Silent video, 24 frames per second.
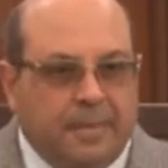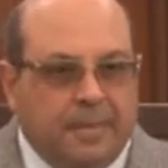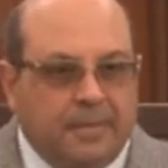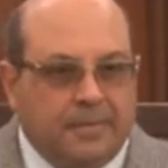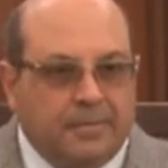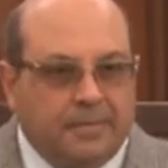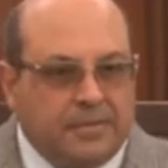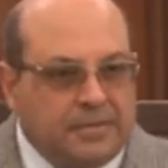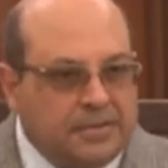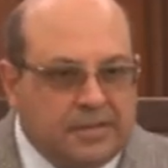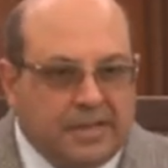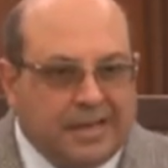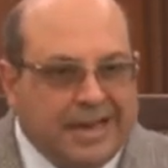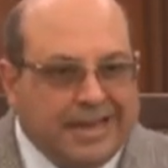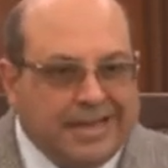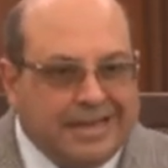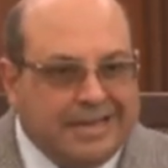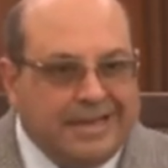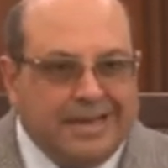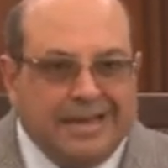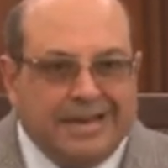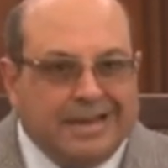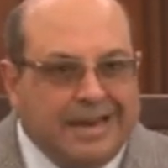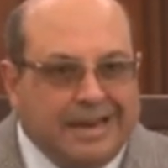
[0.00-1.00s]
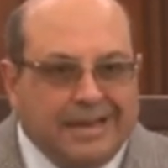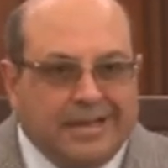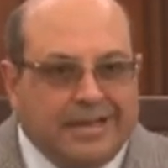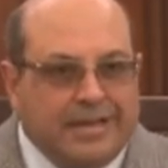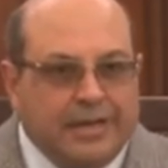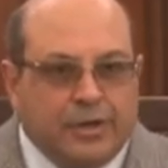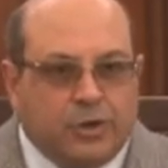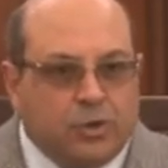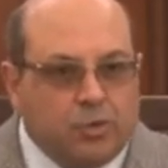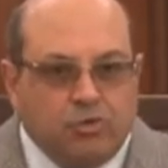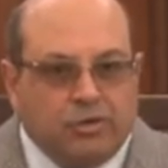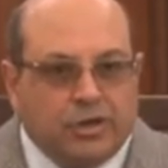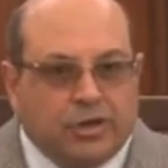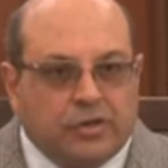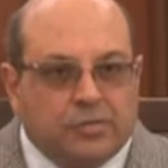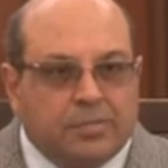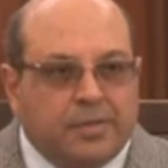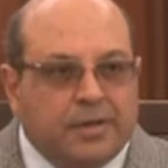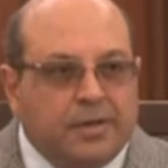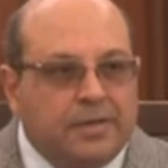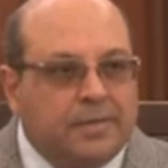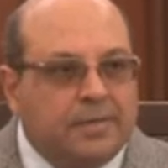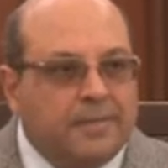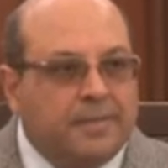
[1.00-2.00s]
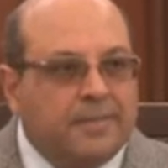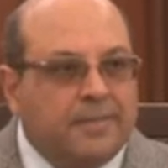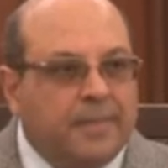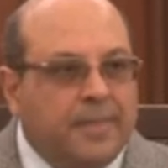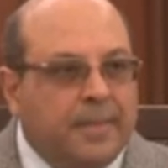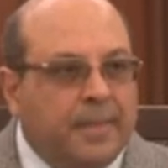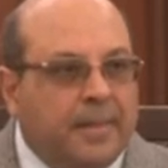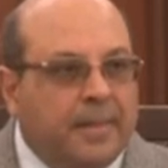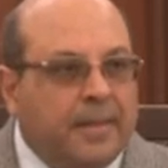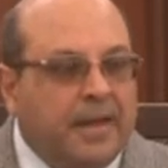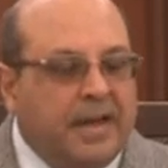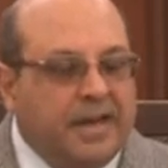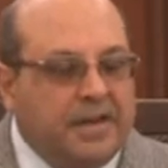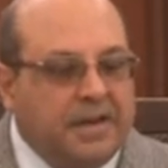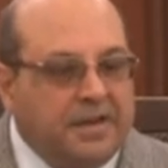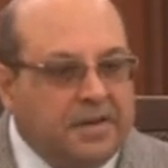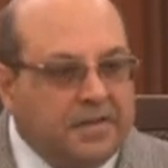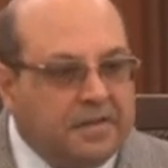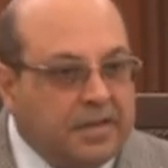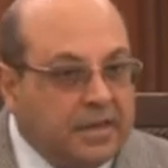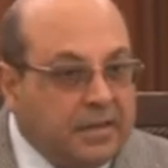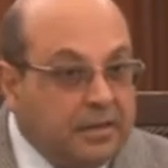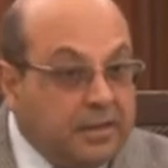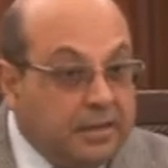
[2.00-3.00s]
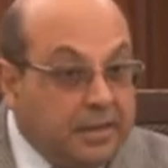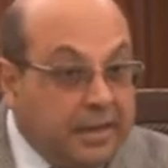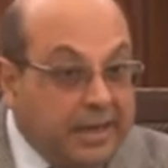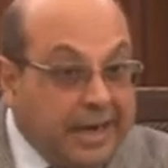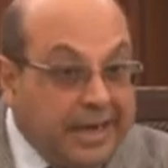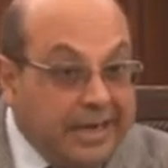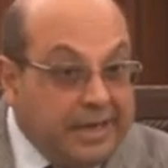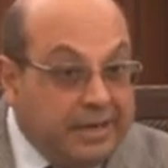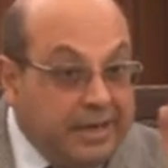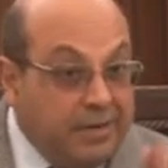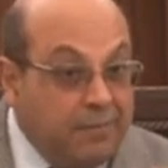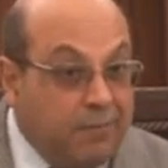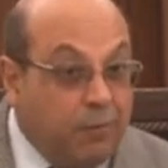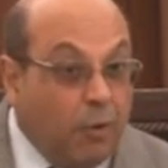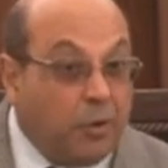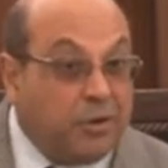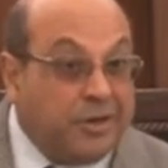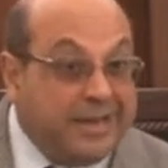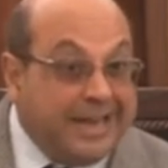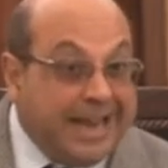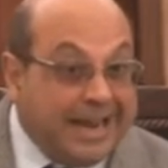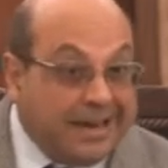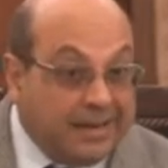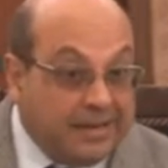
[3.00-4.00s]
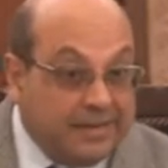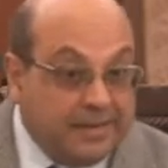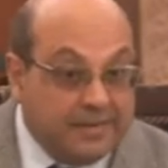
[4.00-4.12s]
which is the 1992 judgment, and it is under the 1940 Act.